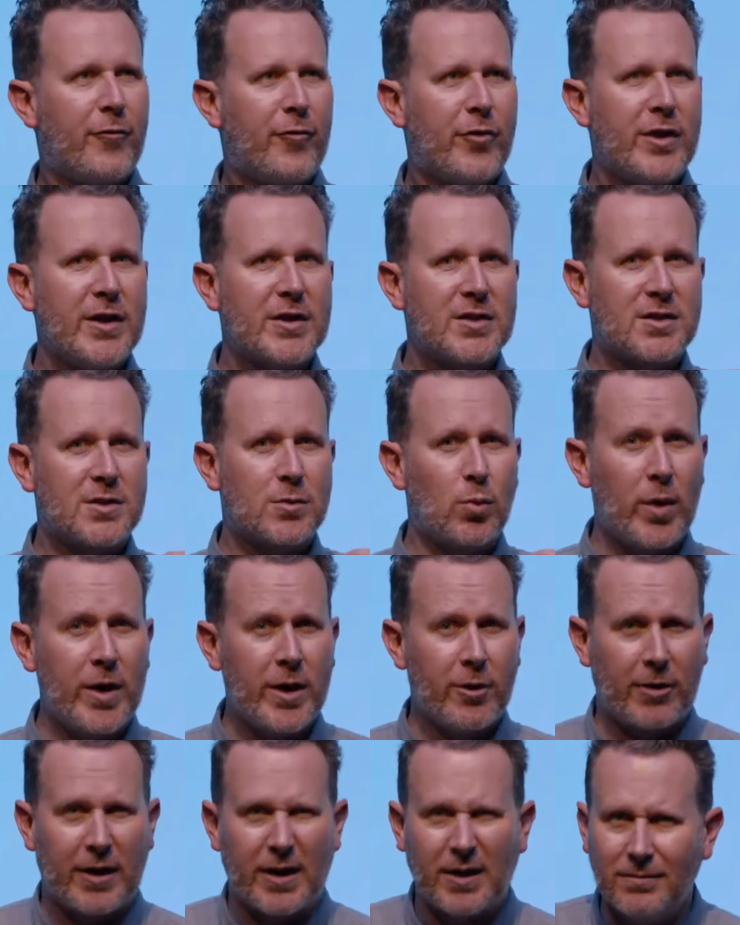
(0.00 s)
they're
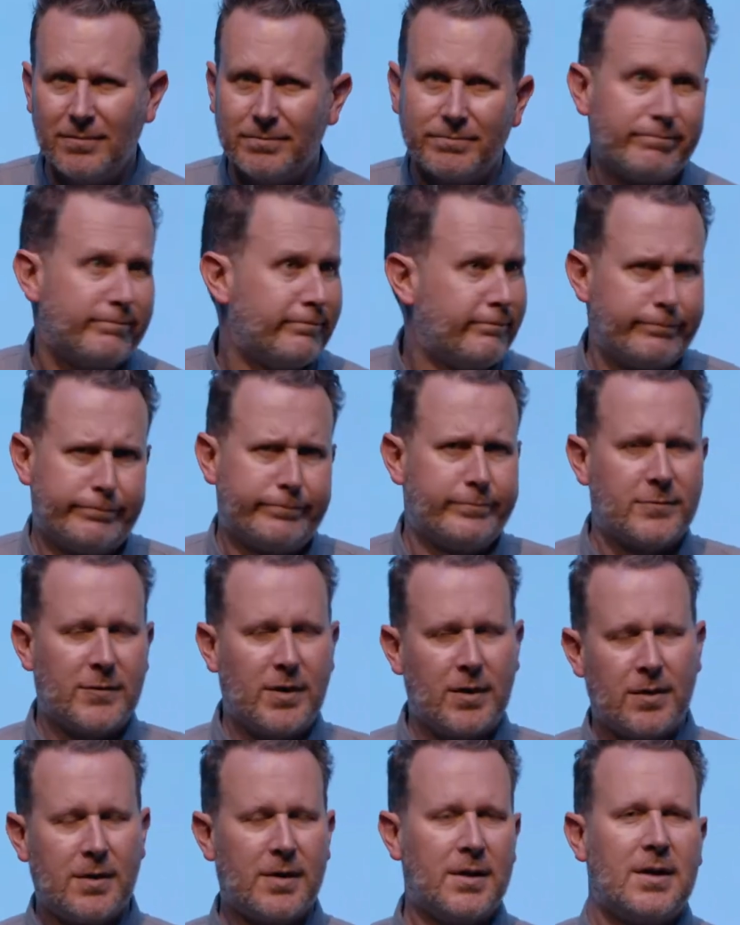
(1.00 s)
swearing,
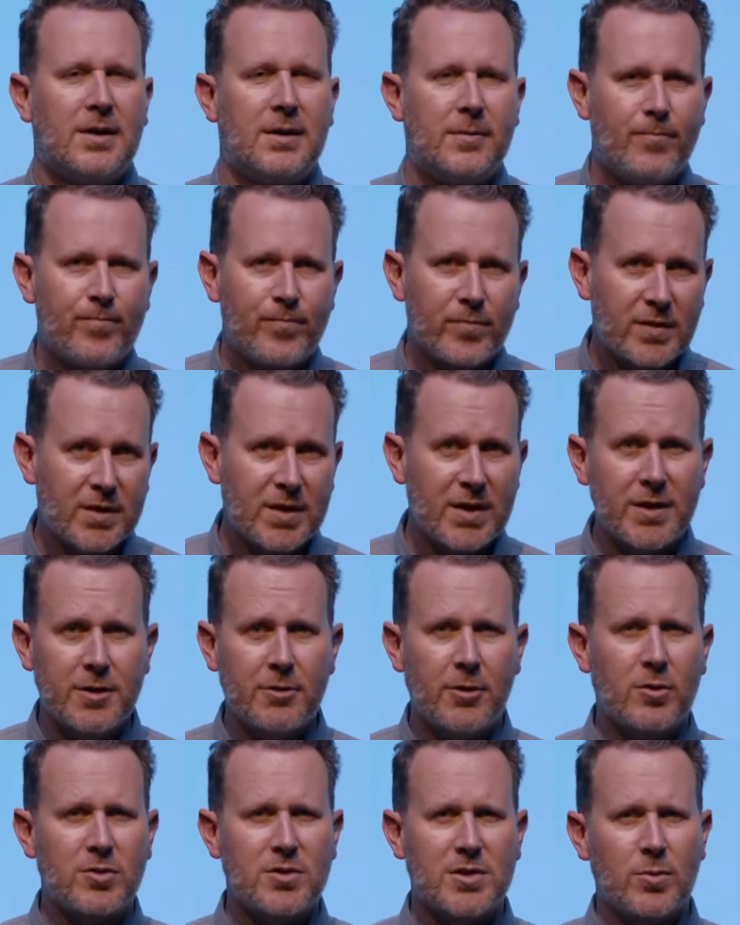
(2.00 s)

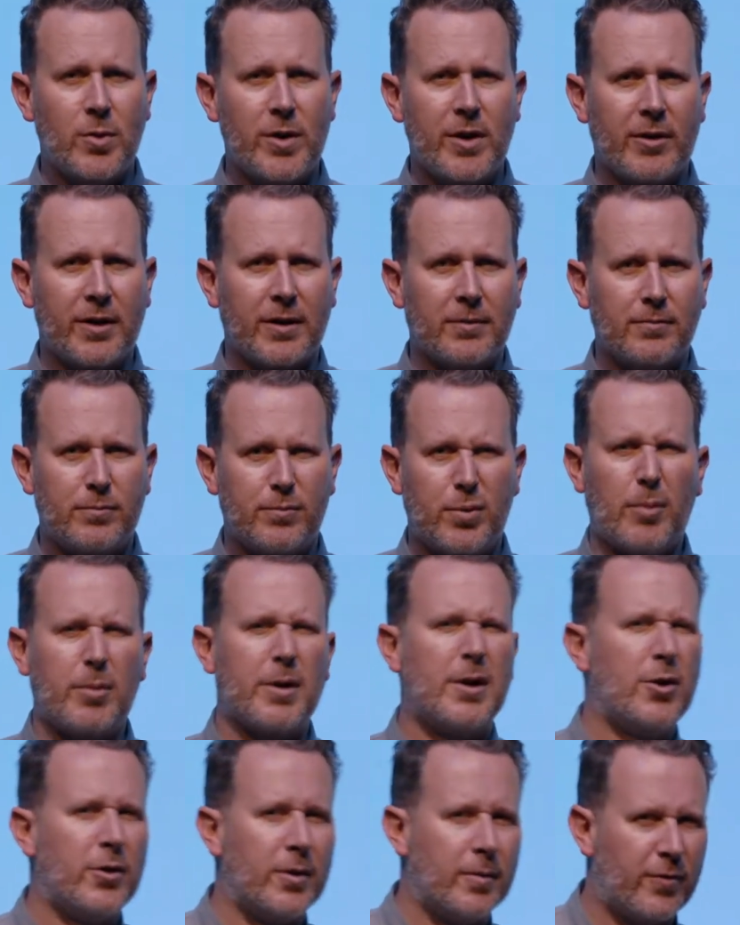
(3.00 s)
10-year-old swearing,
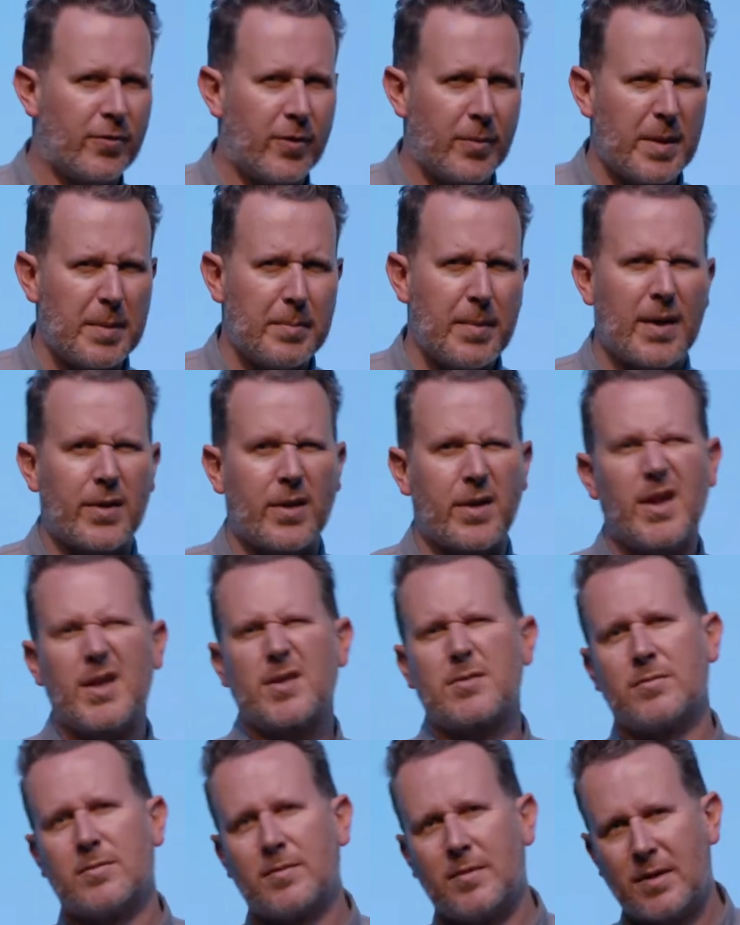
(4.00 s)
probably learnt them from their mother.
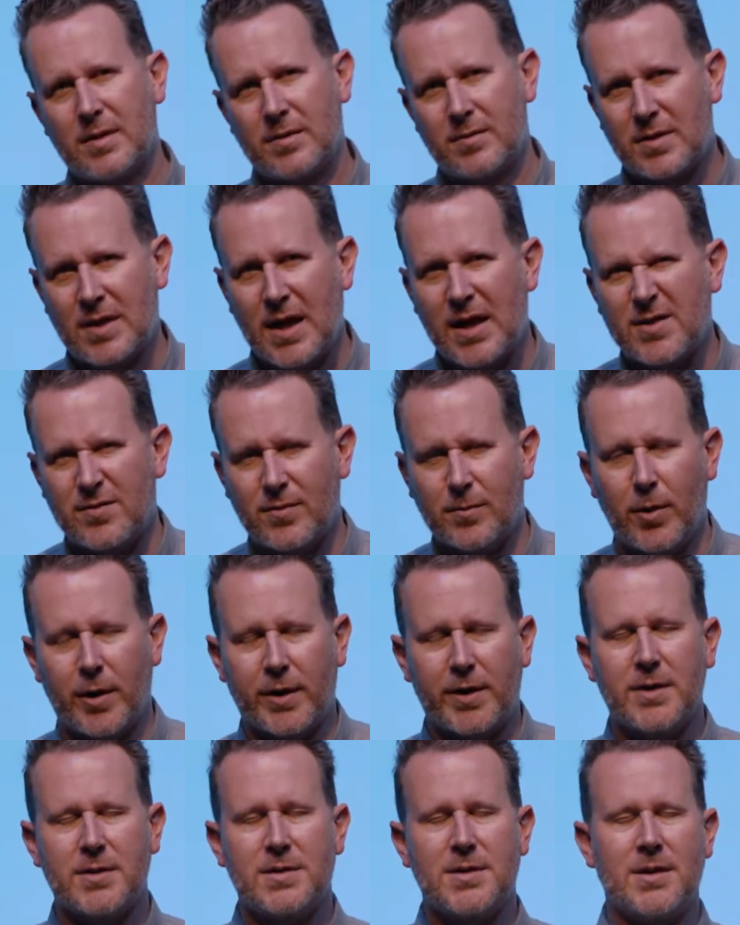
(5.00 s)
That's the case for my
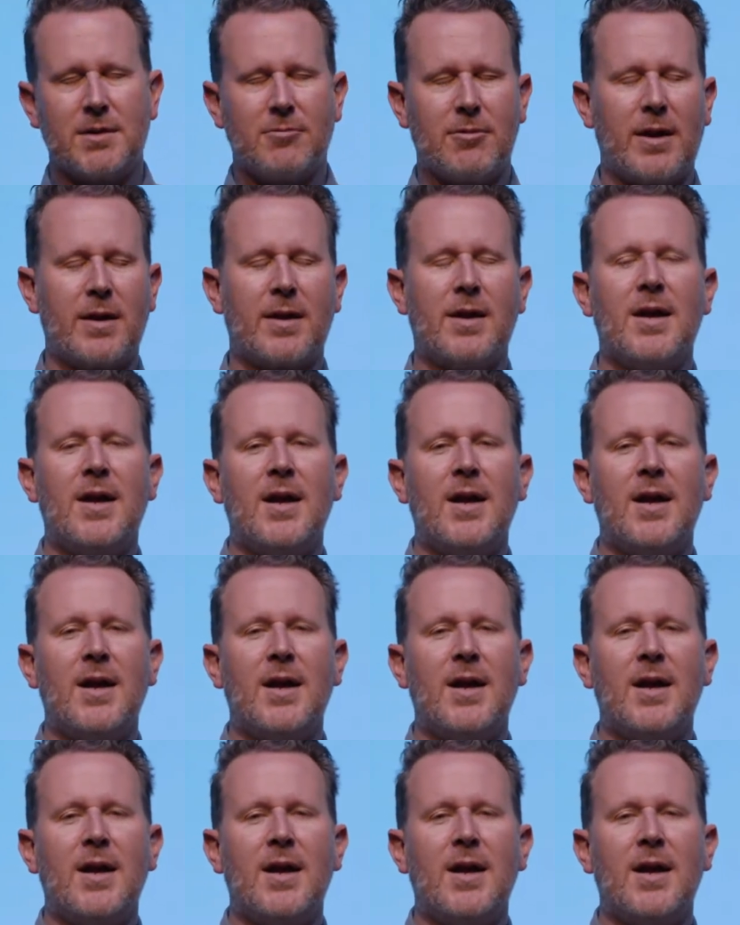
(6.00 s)
kids anyway.